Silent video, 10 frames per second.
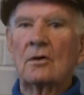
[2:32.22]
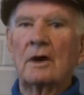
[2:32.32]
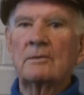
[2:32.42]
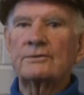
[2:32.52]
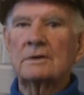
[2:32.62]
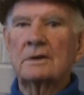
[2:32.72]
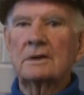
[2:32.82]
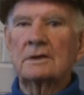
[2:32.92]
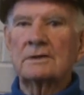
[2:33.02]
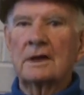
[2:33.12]
Oh, I'm sure it
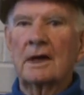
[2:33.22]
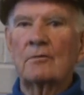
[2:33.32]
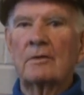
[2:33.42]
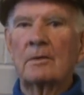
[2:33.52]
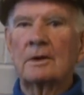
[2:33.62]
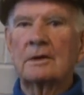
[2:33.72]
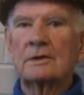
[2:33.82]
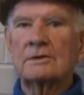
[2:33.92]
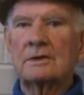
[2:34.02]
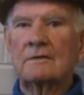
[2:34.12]
is. They got women in
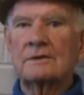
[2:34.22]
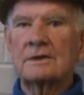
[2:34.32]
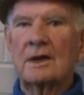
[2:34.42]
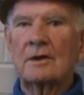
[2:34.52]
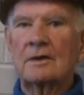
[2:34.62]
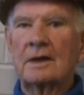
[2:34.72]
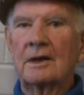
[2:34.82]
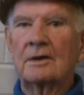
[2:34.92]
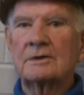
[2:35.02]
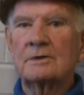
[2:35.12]
the service now, and
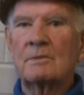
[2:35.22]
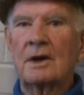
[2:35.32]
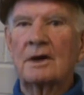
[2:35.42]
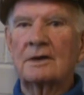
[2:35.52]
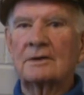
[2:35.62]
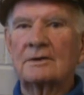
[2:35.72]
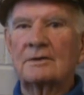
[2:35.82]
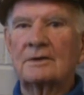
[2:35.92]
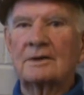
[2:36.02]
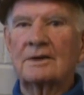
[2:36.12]
they are smart and do
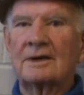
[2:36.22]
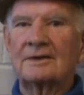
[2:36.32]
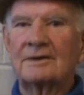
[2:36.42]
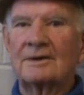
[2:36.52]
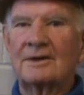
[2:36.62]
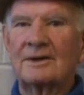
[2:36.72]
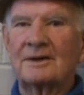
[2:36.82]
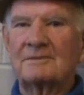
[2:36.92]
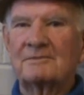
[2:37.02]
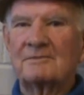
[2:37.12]
good things and all
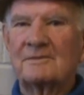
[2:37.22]
that.